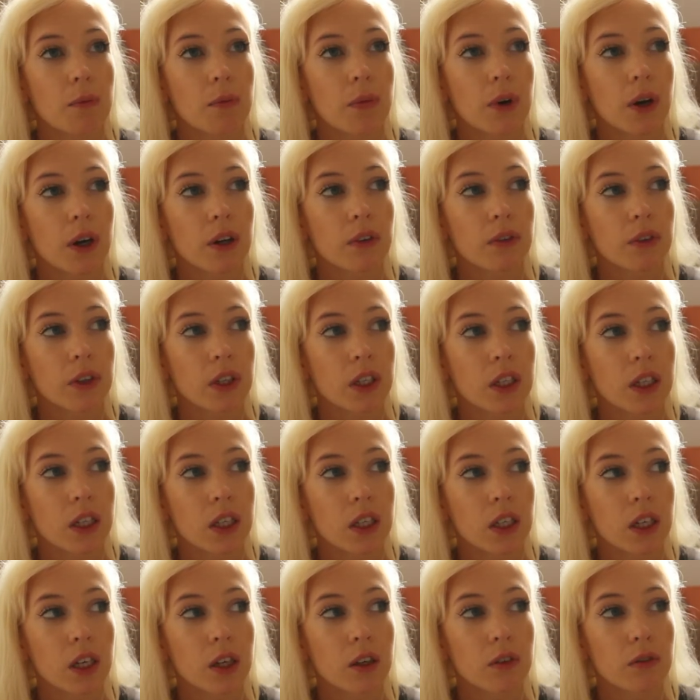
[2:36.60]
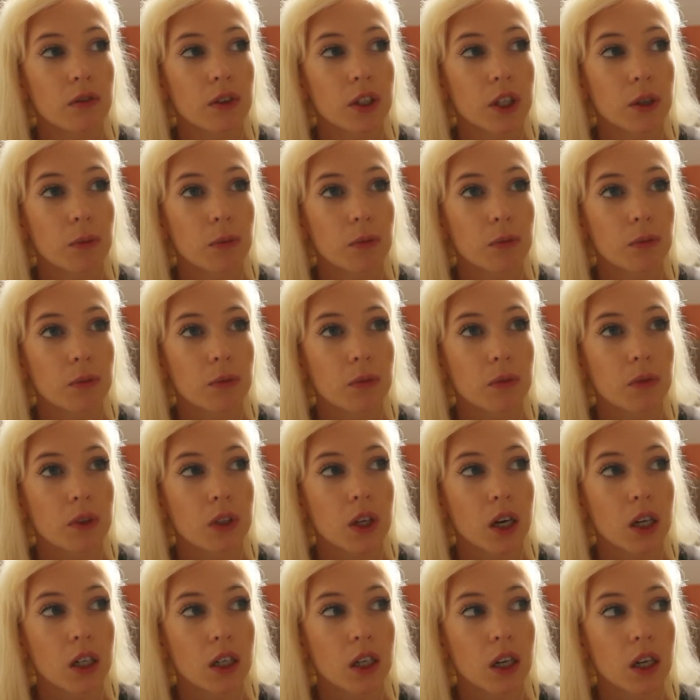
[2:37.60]
I really
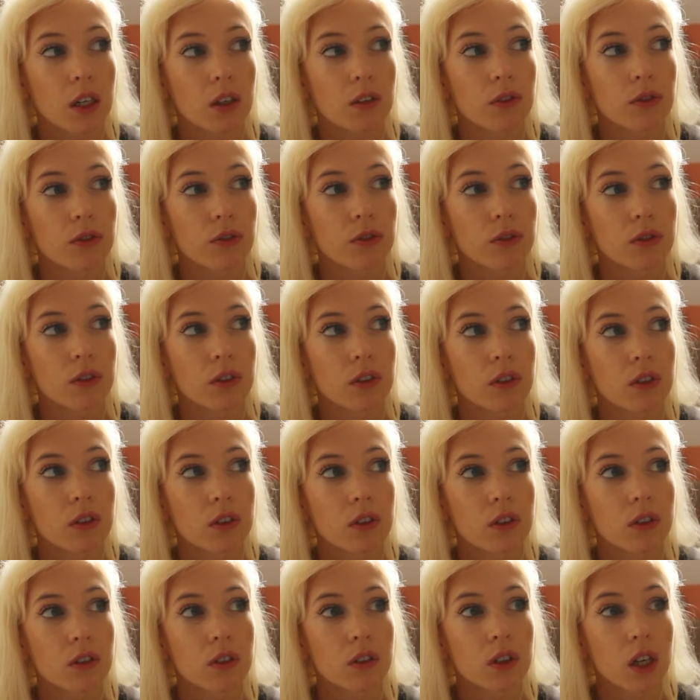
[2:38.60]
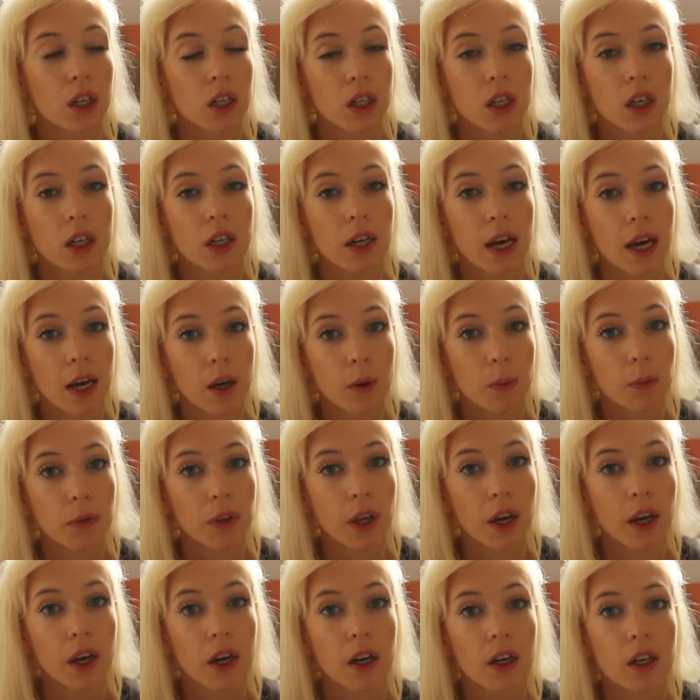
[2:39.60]
got a lot of help
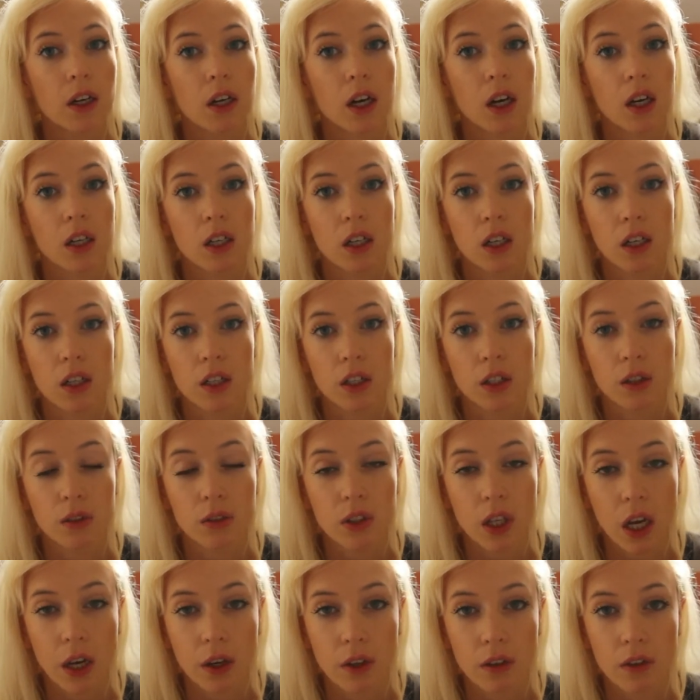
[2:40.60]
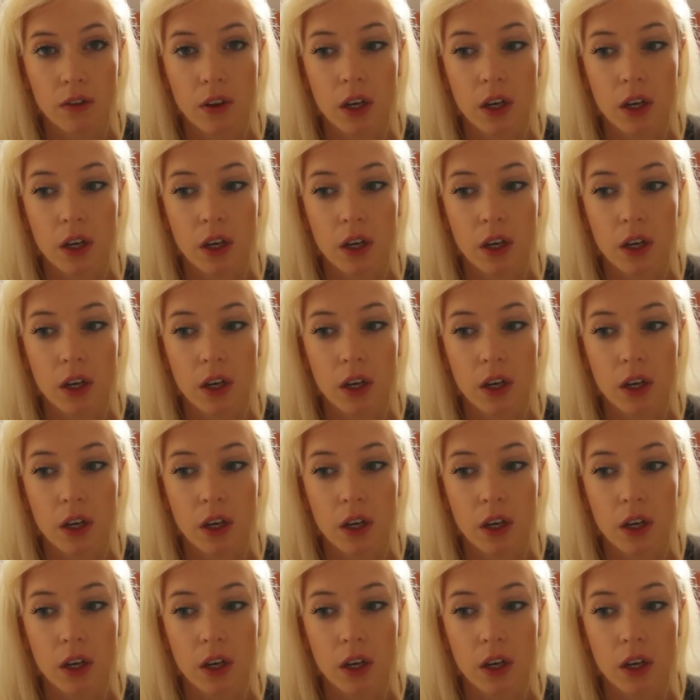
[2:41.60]
there, and I got a lot of use out of